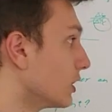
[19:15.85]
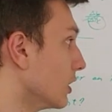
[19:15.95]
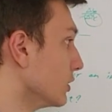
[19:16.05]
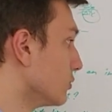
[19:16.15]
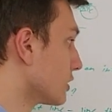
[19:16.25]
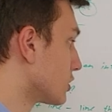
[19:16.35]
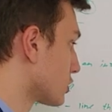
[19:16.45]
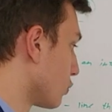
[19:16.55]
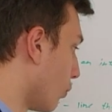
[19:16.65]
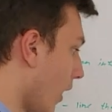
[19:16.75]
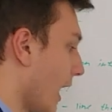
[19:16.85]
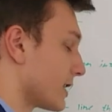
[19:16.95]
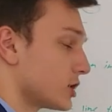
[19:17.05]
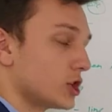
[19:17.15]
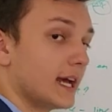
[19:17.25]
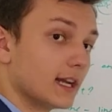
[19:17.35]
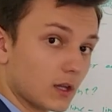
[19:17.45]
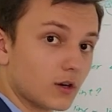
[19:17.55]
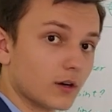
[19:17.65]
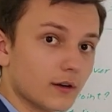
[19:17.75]
you can just watch and
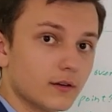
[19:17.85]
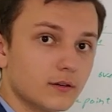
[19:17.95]
learn.